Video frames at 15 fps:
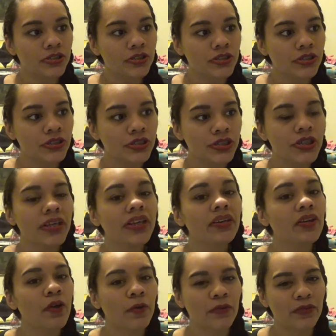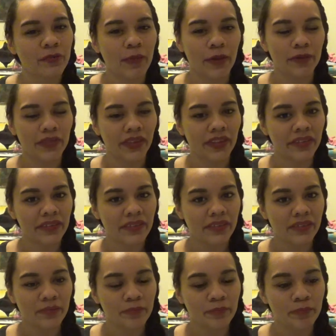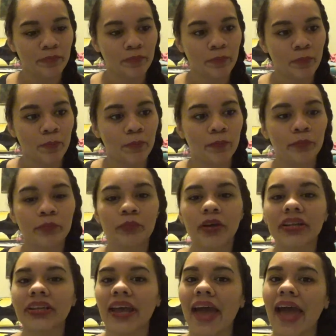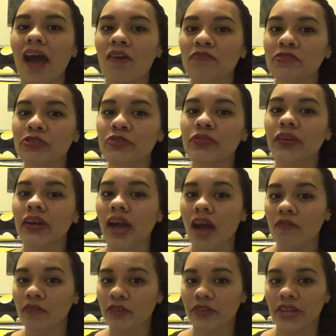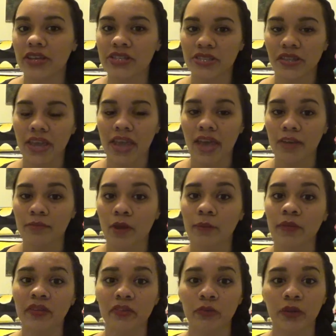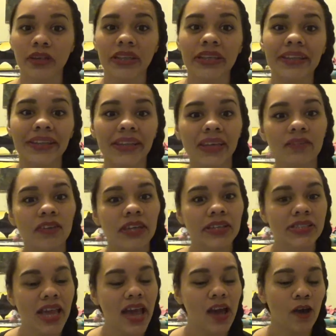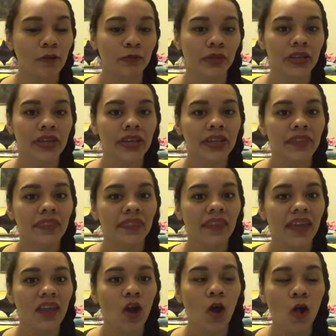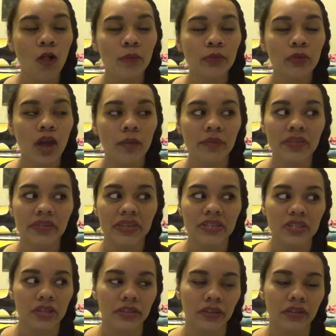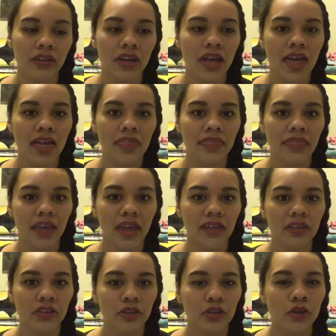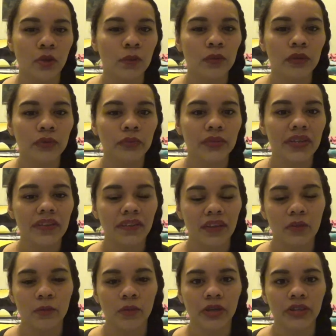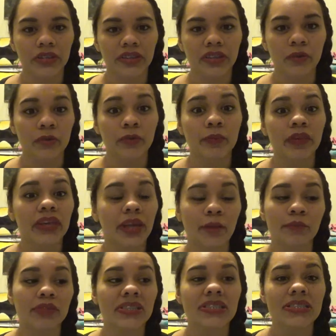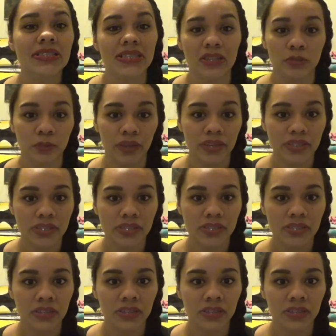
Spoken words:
she knows about this, but after the conversation they had about Miss Grundy leaving town, they all promised each other that no one would say a word. It would be kept a secret,